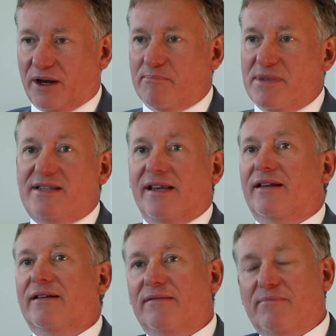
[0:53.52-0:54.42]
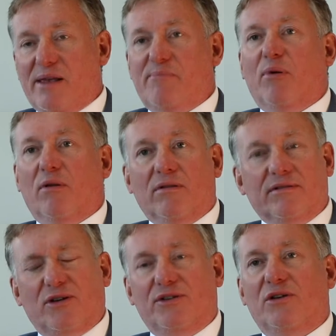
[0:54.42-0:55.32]
meeting people,
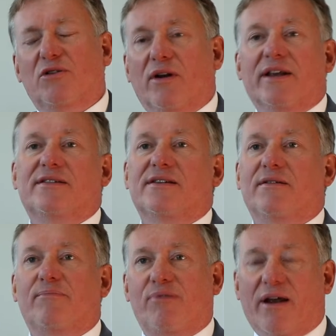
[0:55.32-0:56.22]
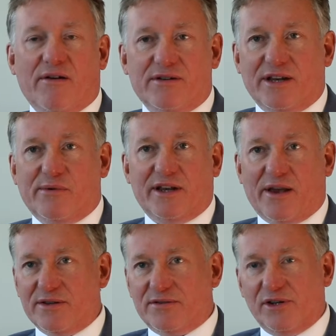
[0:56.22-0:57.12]
new colleagues is a priority when you go
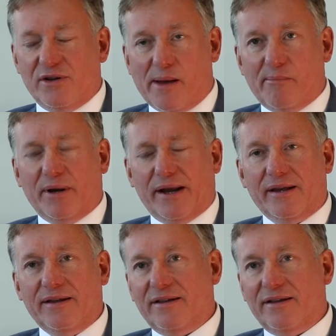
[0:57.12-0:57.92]
into a new company.